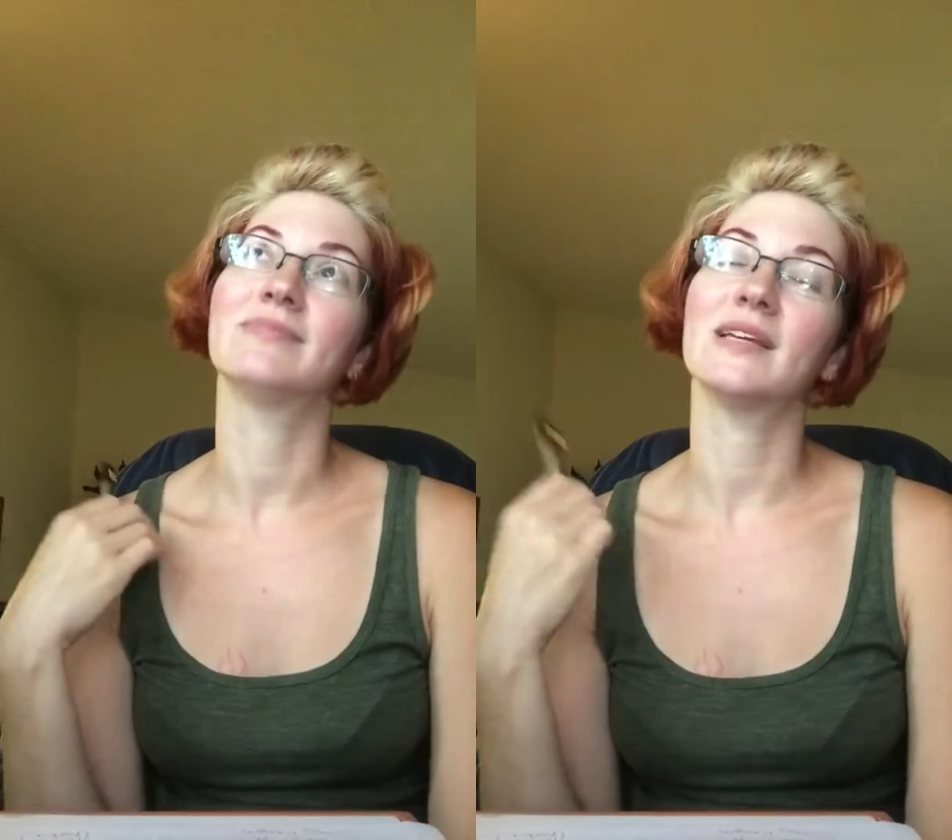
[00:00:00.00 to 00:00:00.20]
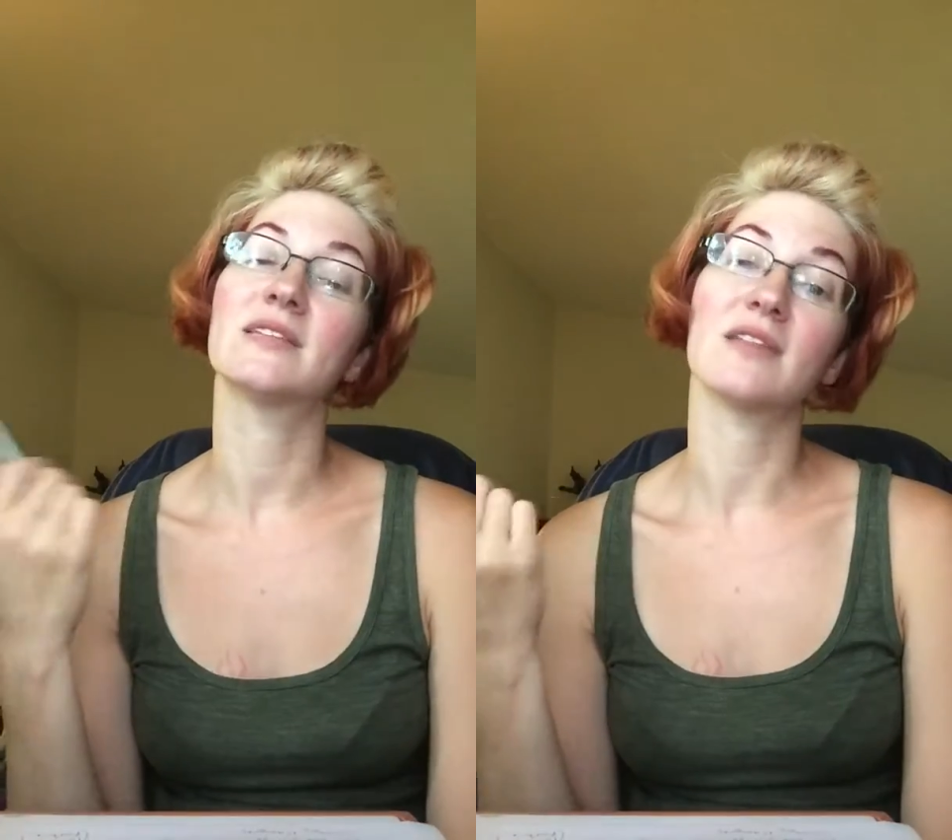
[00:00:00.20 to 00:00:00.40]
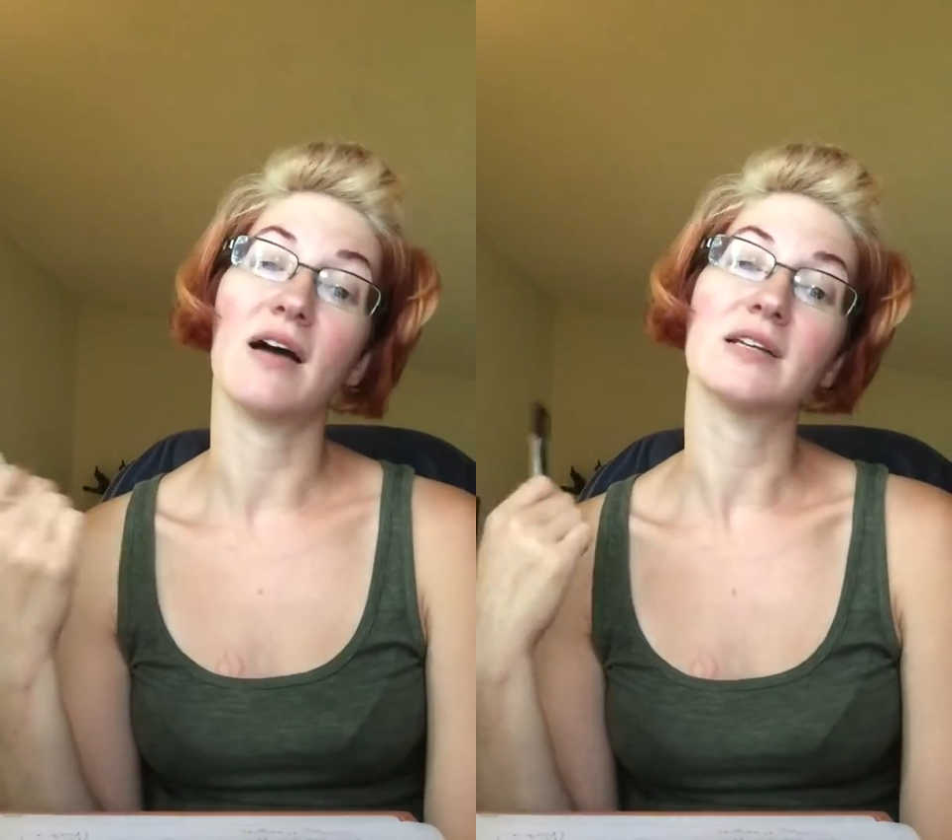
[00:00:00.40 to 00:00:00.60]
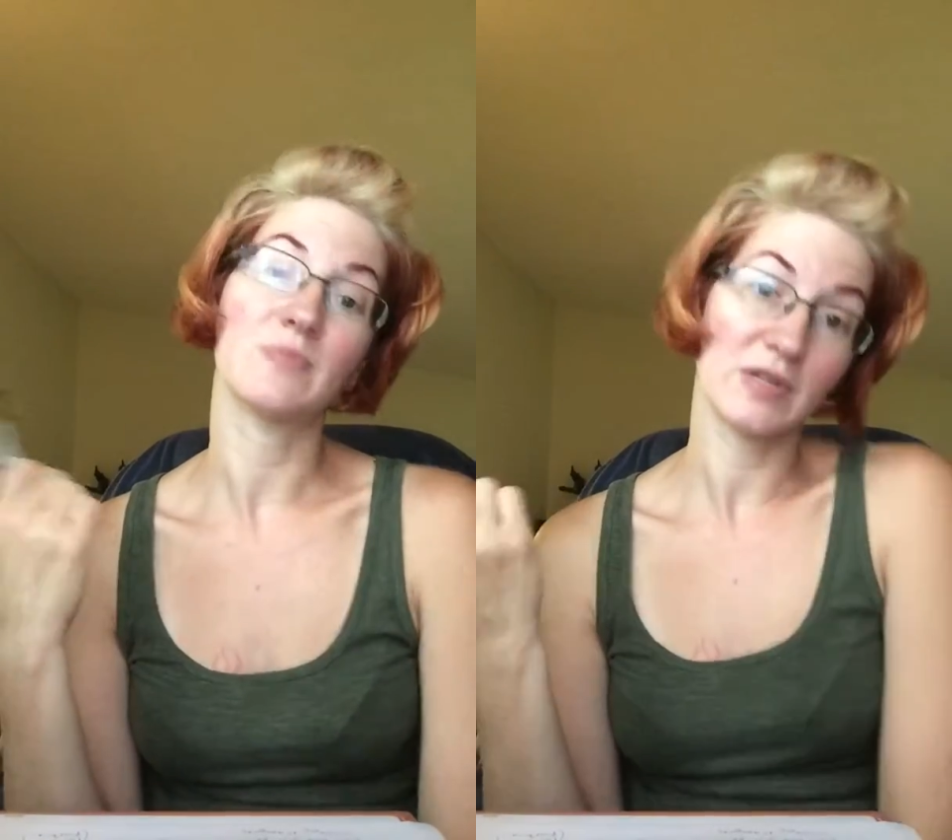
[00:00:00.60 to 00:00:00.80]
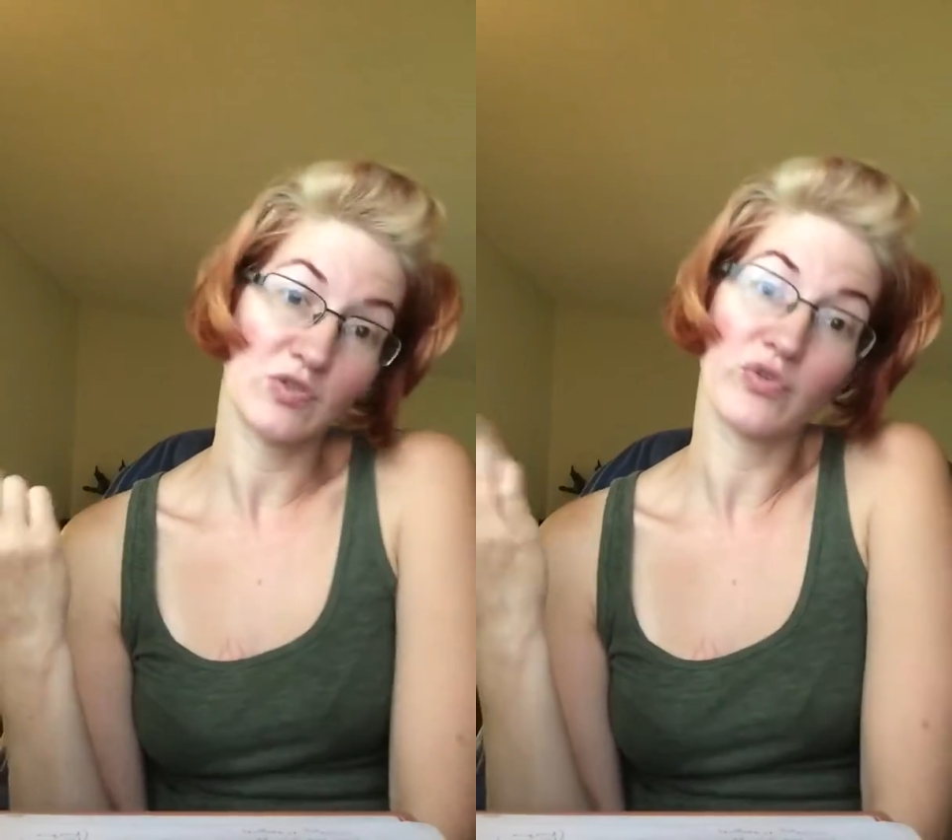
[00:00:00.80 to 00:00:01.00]
It sucks,
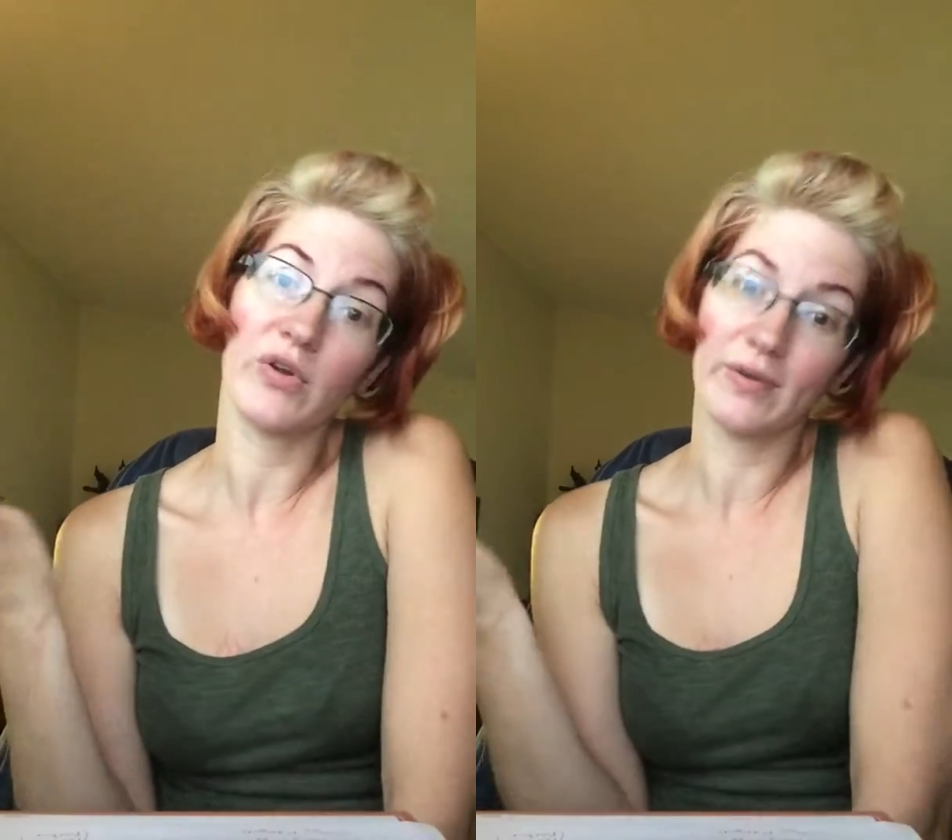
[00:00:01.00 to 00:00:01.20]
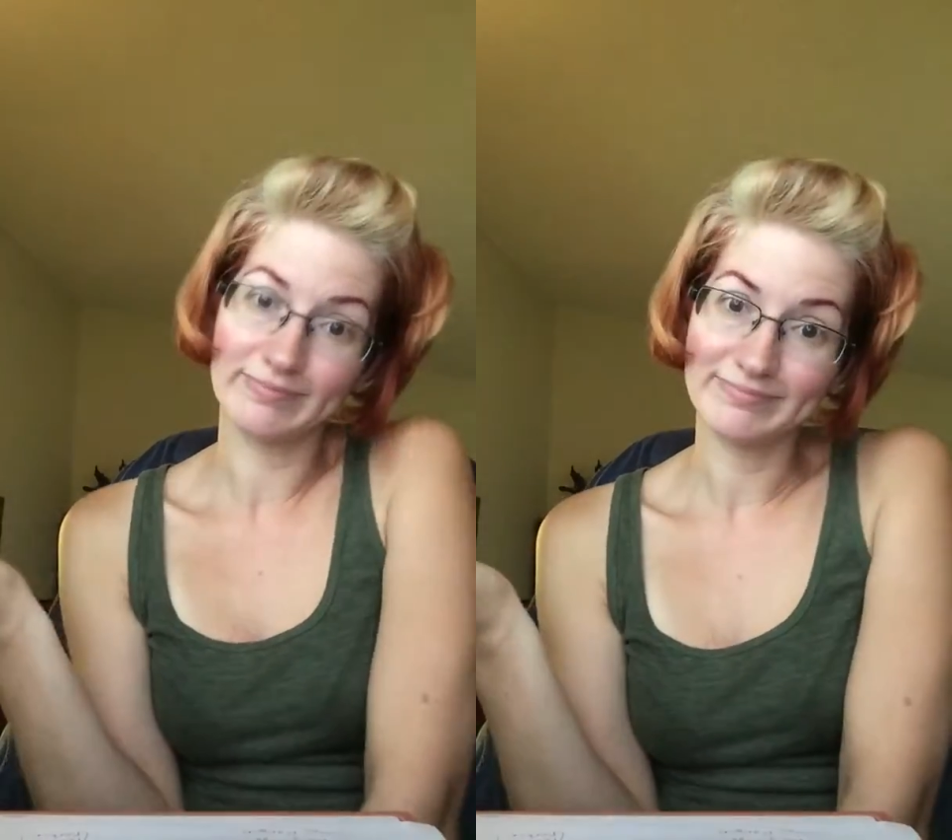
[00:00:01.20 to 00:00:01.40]
but it's true,